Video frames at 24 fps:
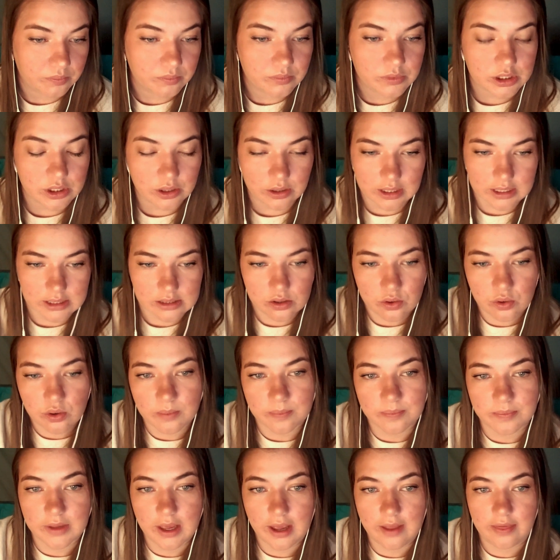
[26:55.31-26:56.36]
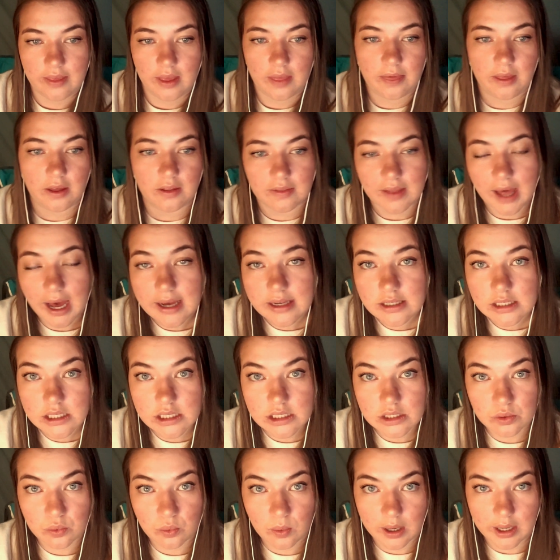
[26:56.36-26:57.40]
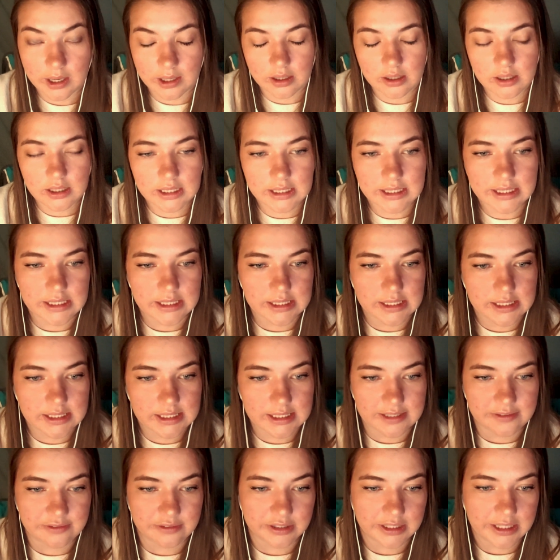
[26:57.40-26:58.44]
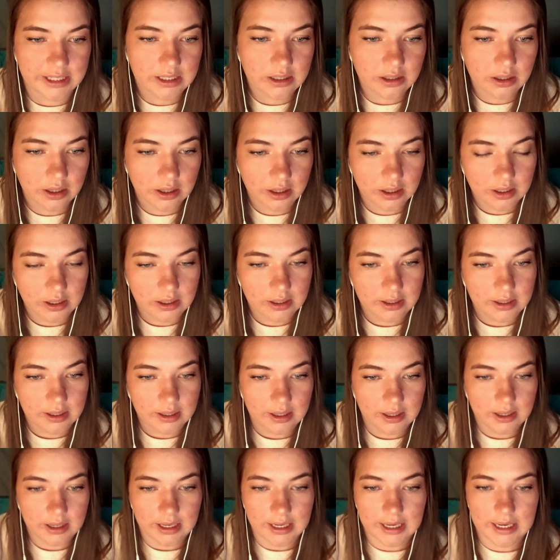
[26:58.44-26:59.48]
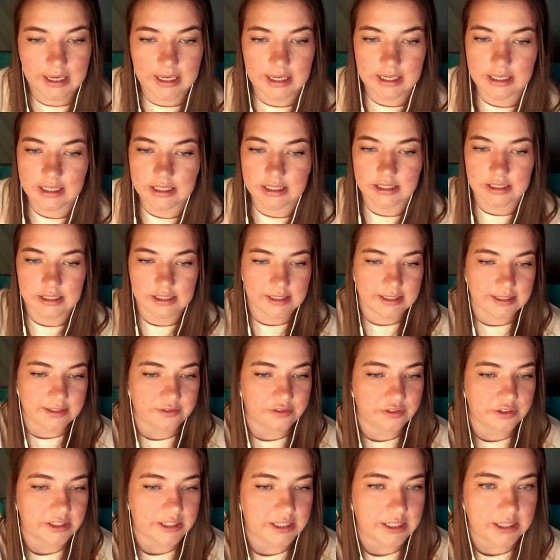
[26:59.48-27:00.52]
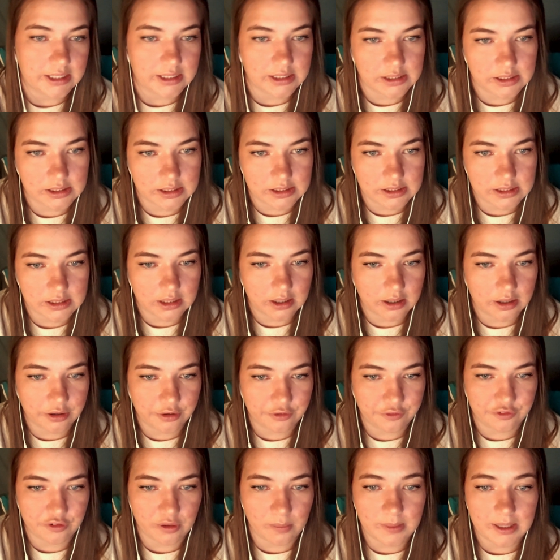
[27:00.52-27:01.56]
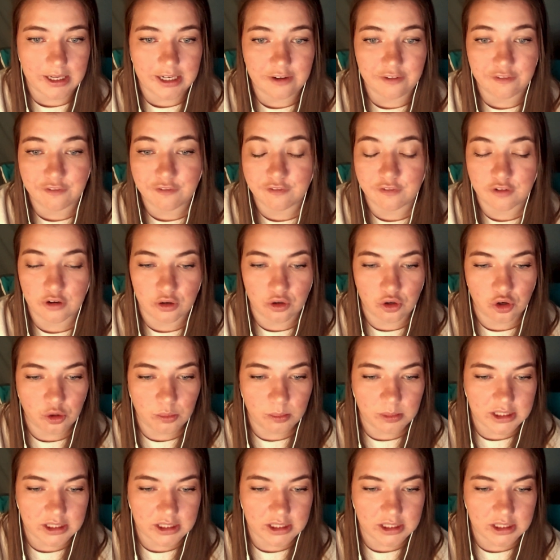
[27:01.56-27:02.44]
So that's cool. And then the last one is Tiefling. And Tieflings are from an infernal